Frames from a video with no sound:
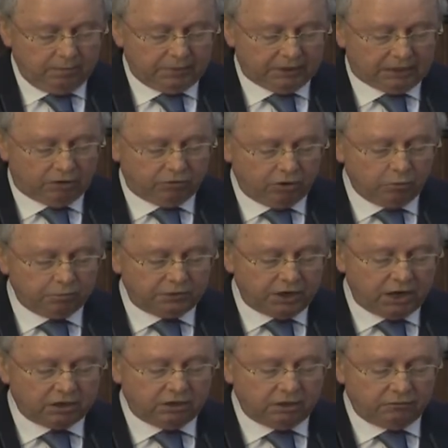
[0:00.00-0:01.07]
but our
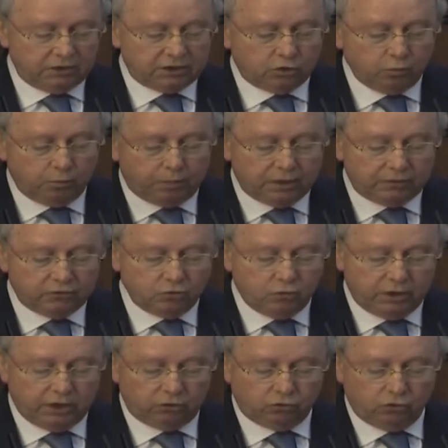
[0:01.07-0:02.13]
objective is to pave the
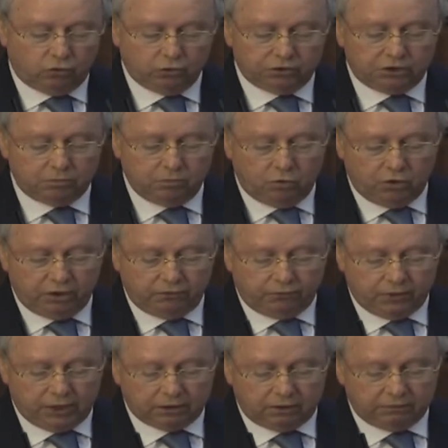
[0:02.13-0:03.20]
way towards more
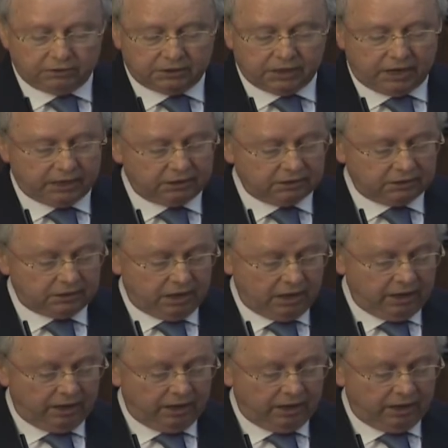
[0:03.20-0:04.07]
effective science